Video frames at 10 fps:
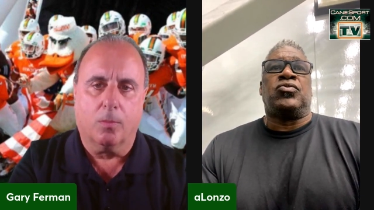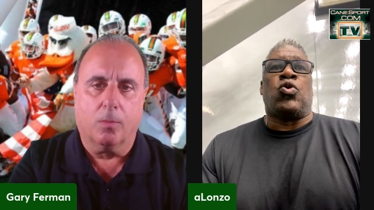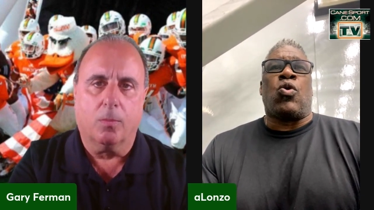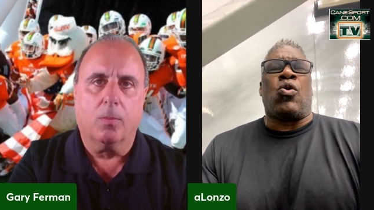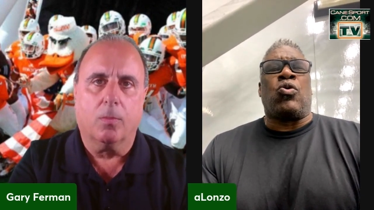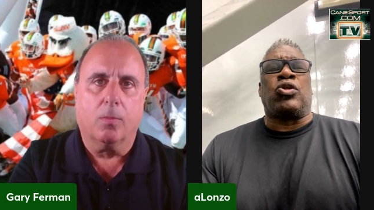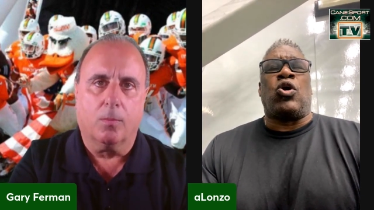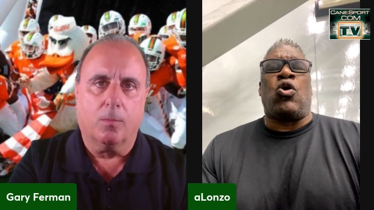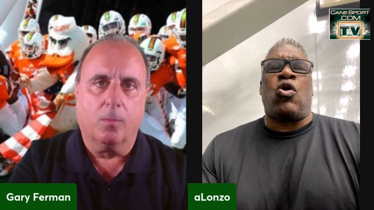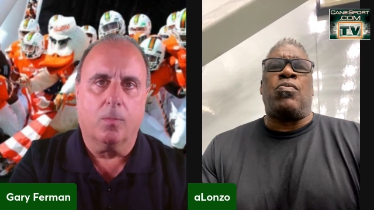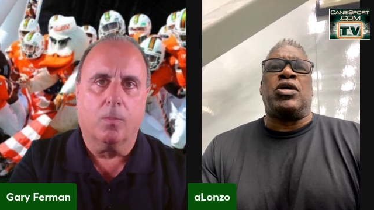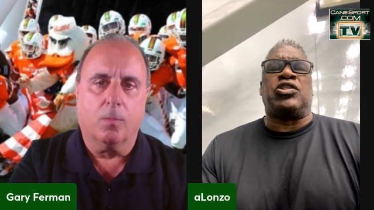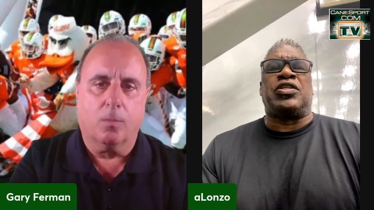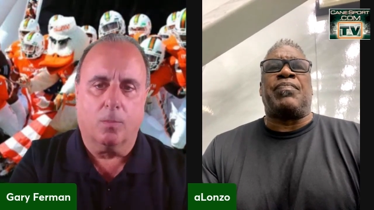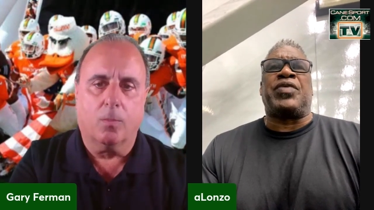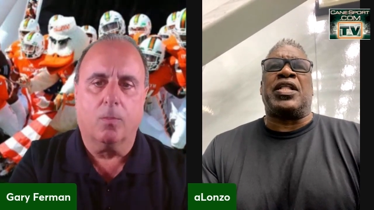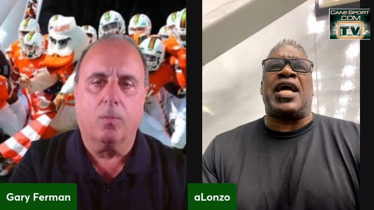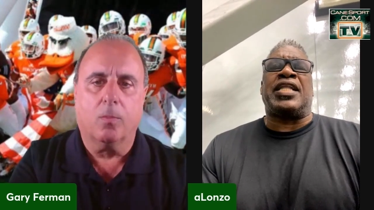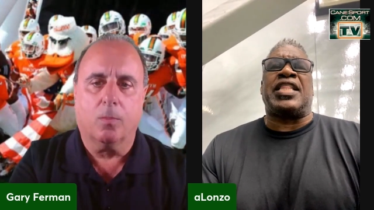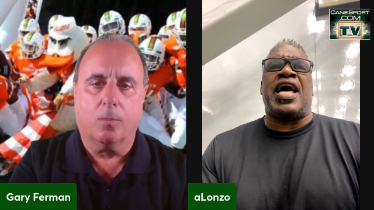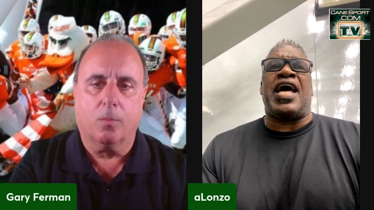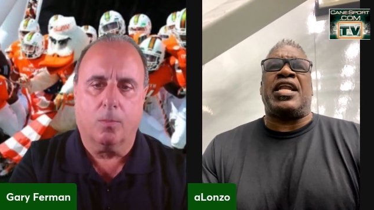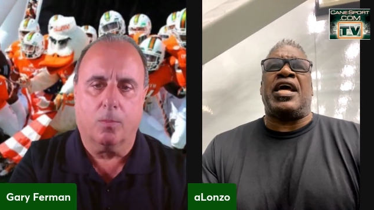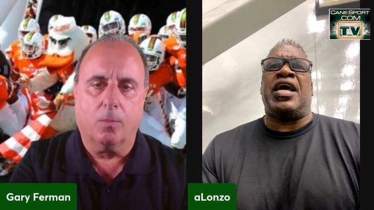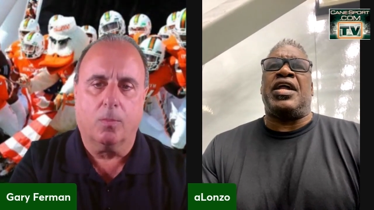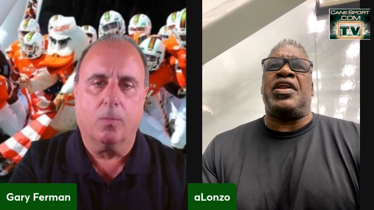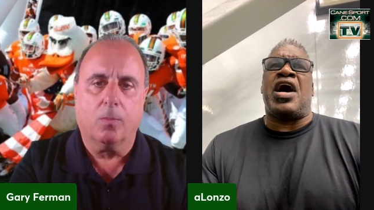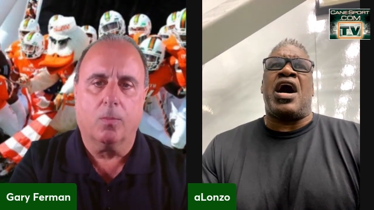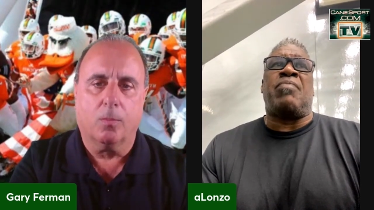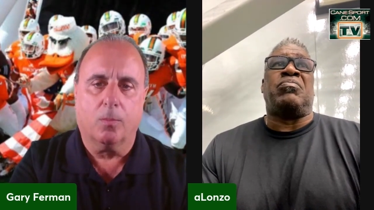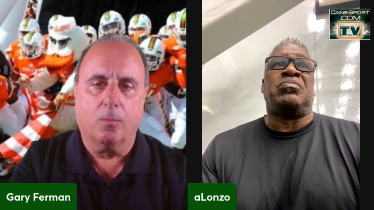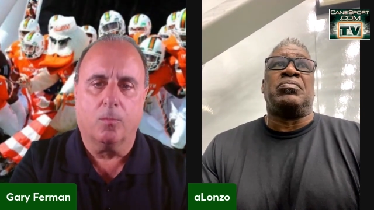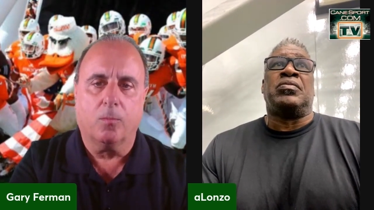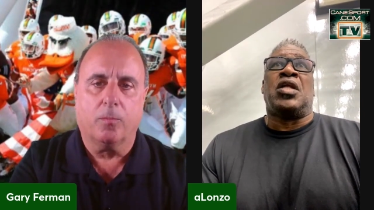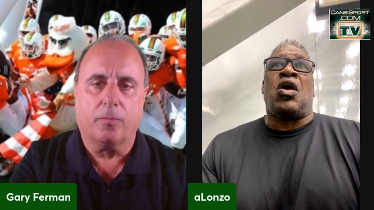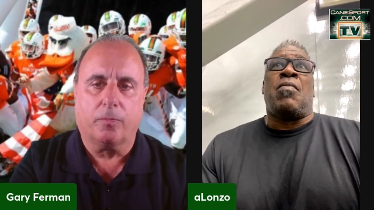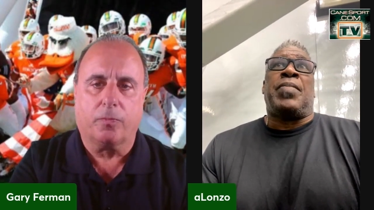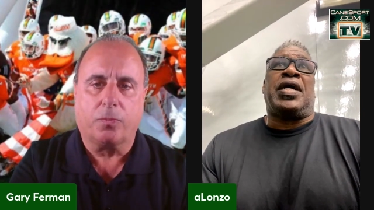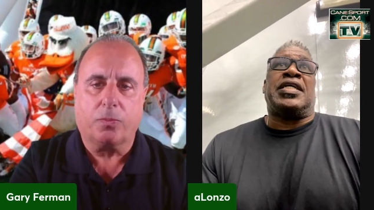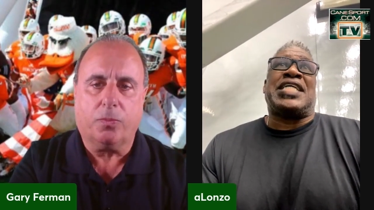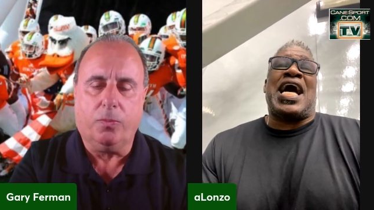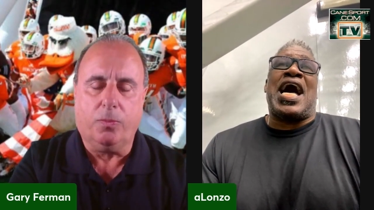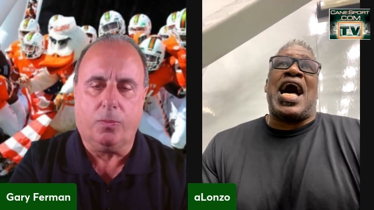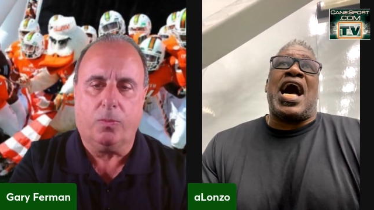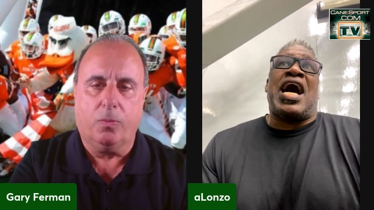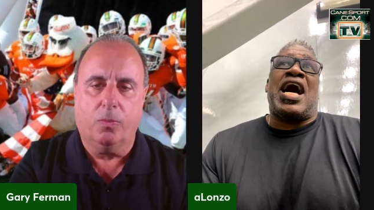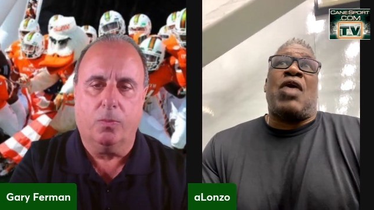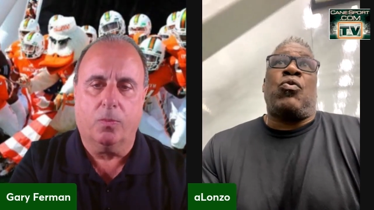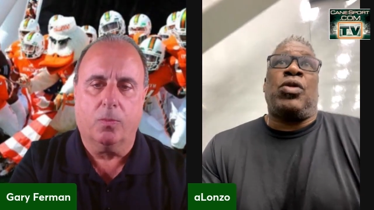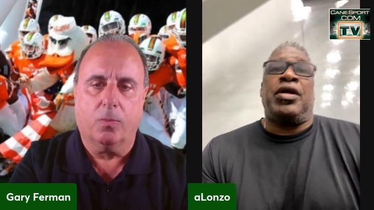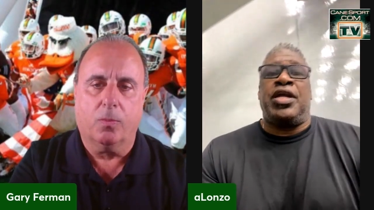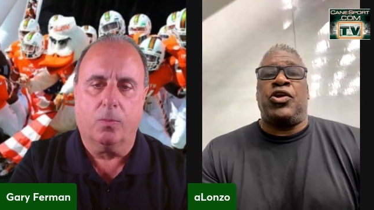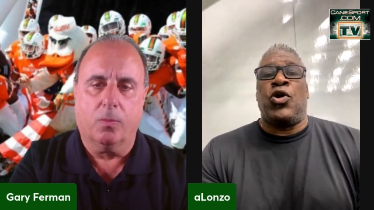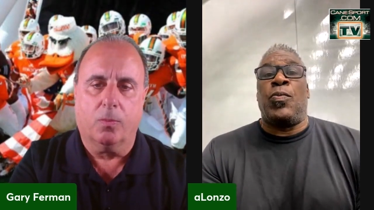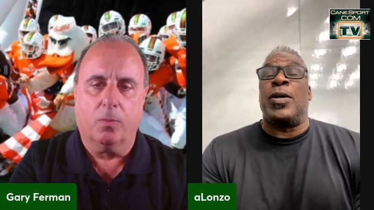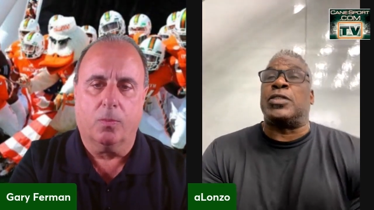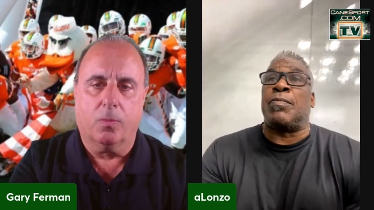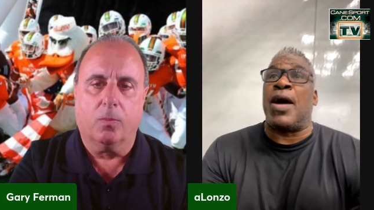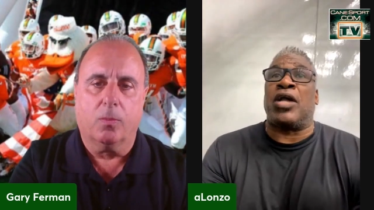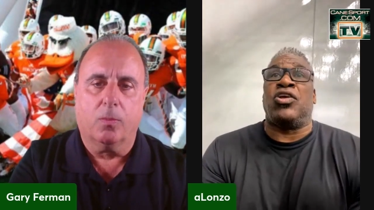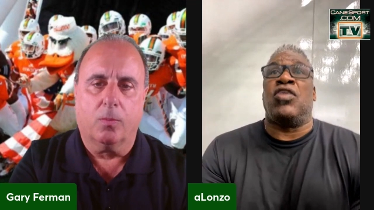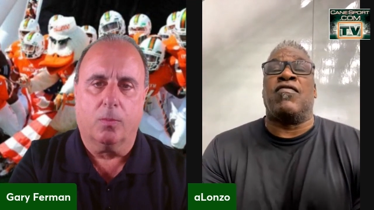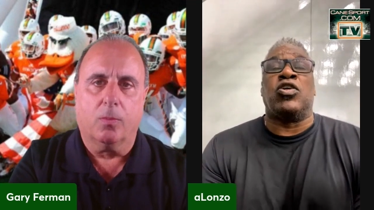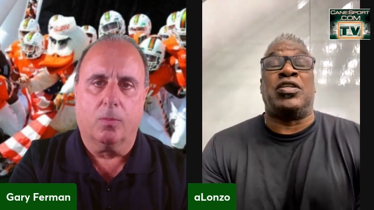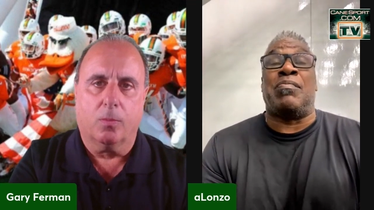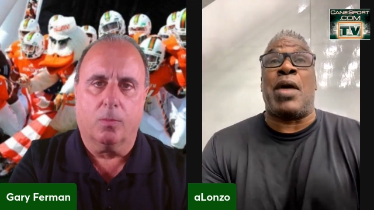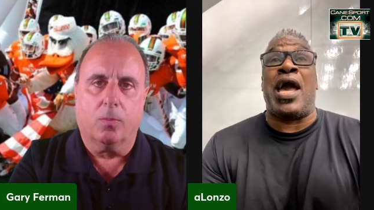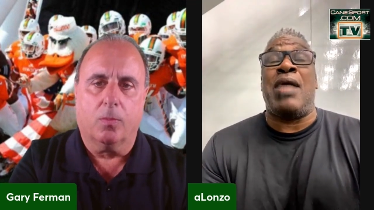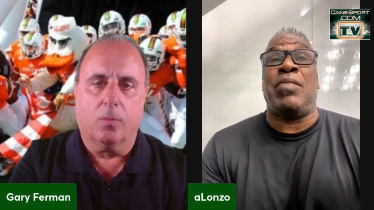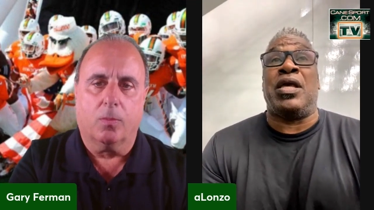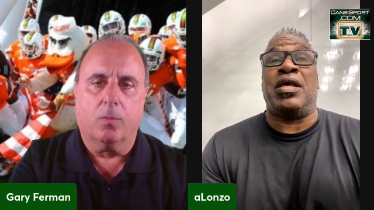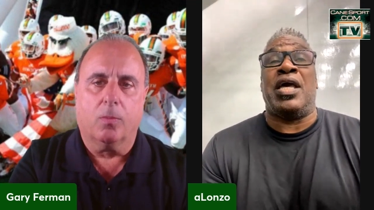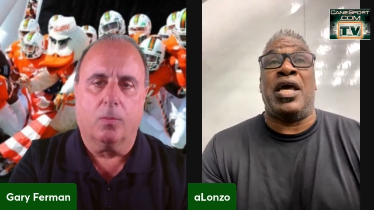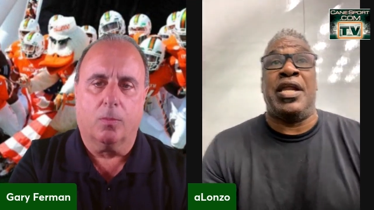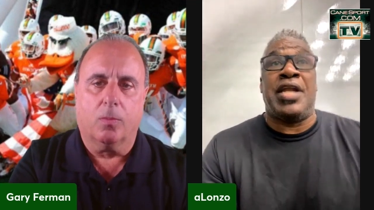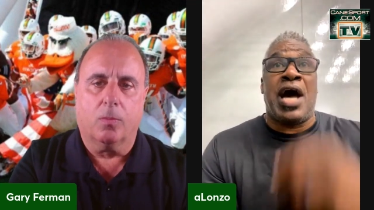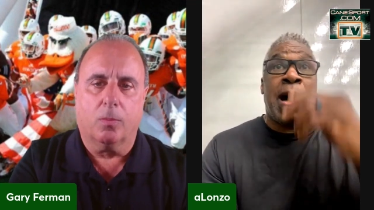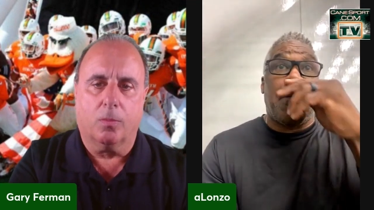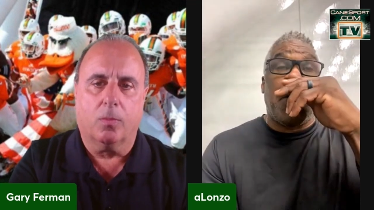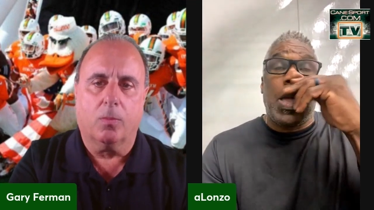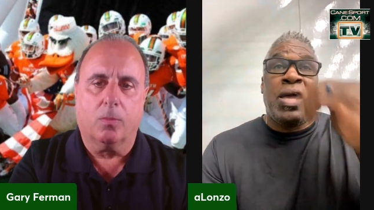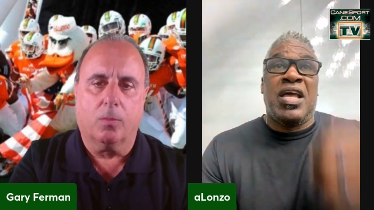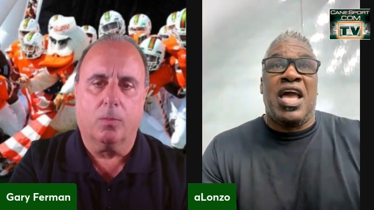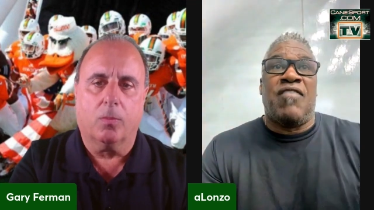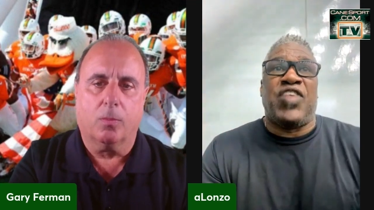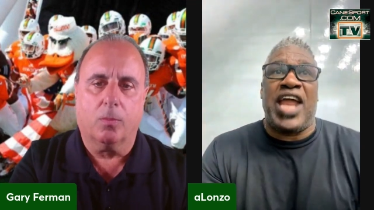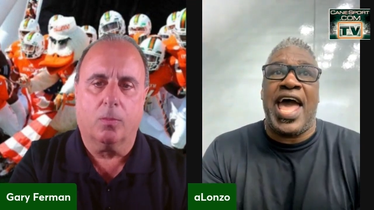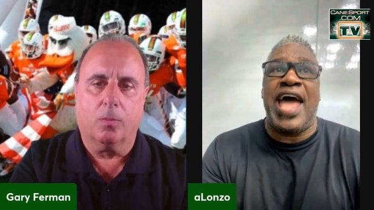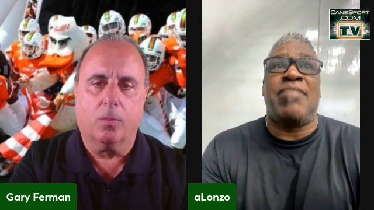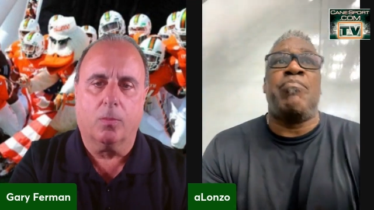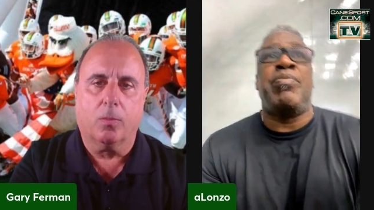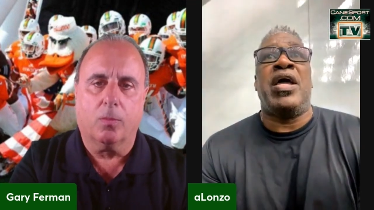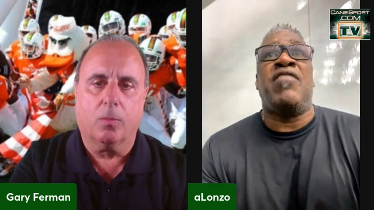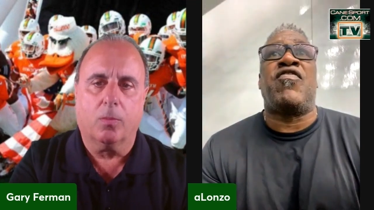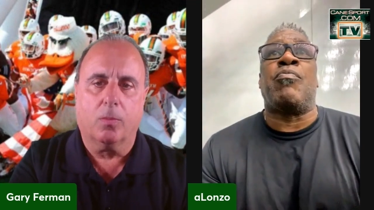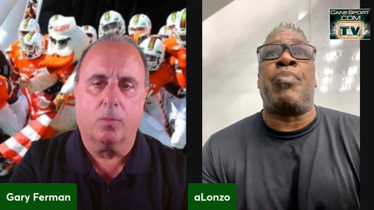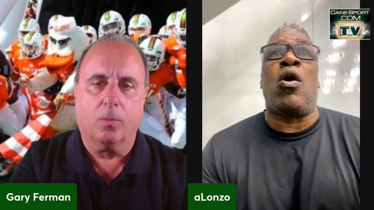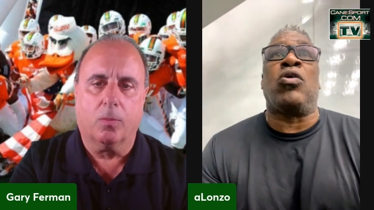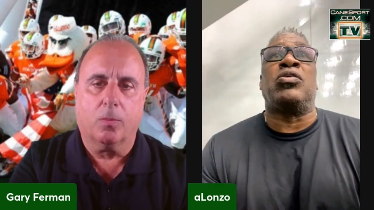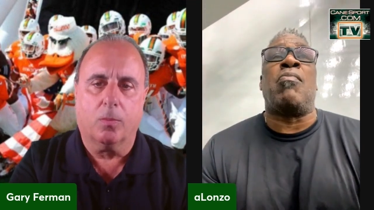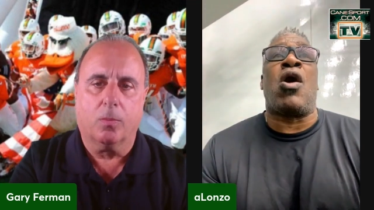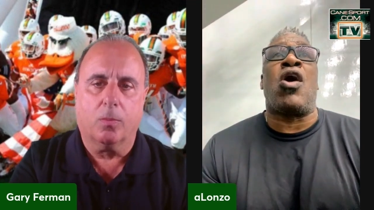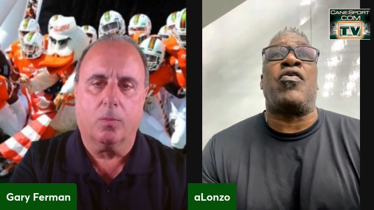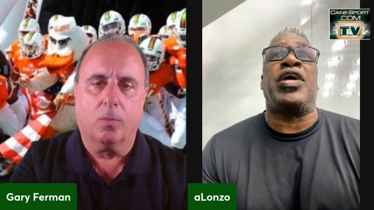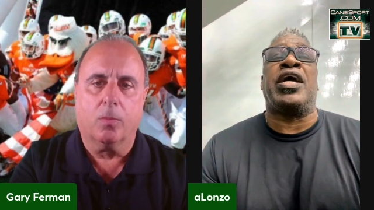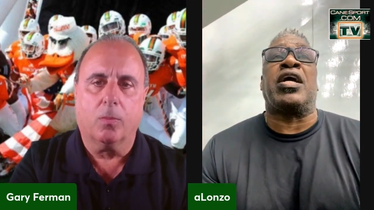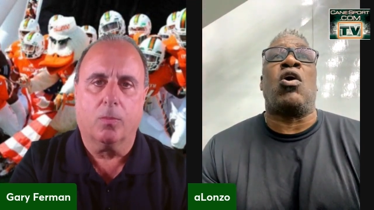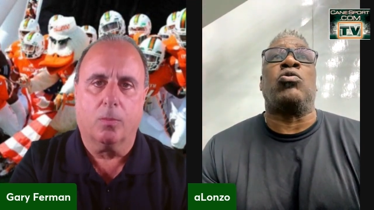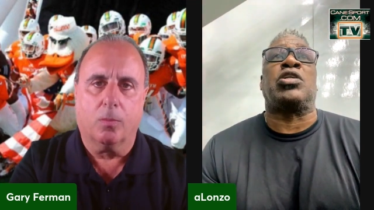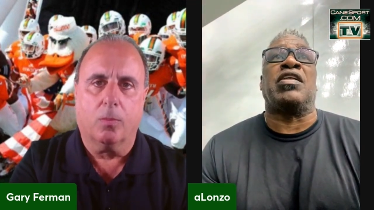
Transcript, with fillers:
Speaker 1: or oklahoma or something like that and um, because I, really didn't know much about the University of Miami. And um, if it hadn't been for Paul DeMari and Coach